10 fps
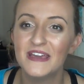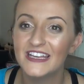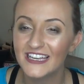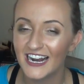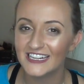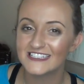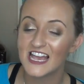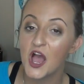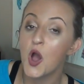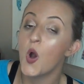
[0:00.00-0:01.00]

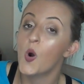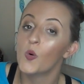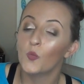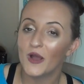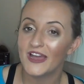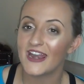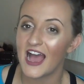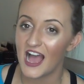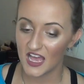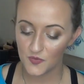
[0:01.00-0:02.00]
because
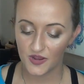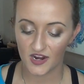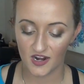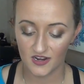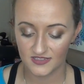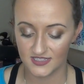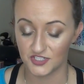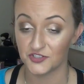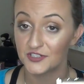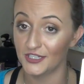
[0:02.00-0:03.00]
when I wear
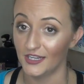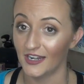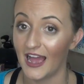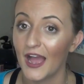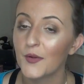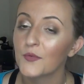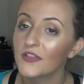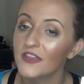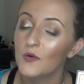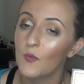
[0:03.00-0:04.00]
citrine, I
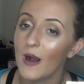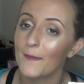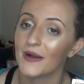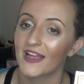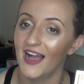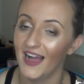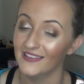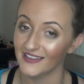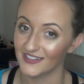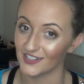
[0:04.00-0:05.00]
really want my
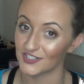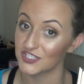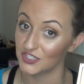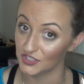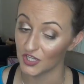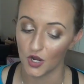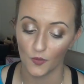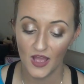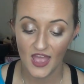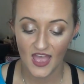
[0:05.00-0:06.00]
highlighter to
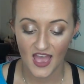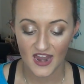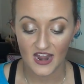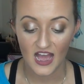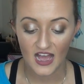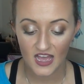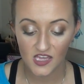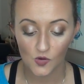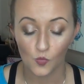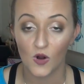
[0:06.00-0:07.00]
glow and
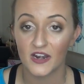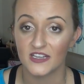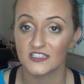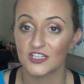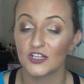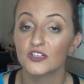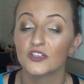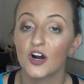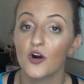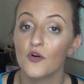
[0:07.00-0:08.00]
I want it to
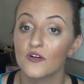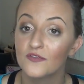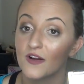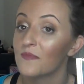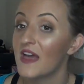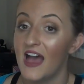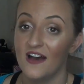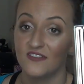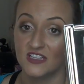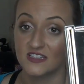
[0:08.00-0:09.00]
glow from the
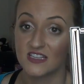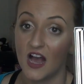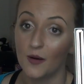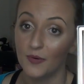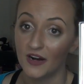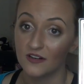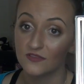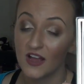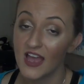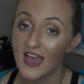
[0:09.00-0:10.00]
heavens
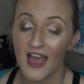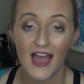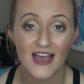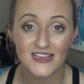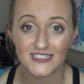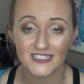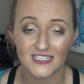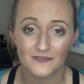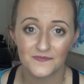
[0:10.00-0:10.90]
above. And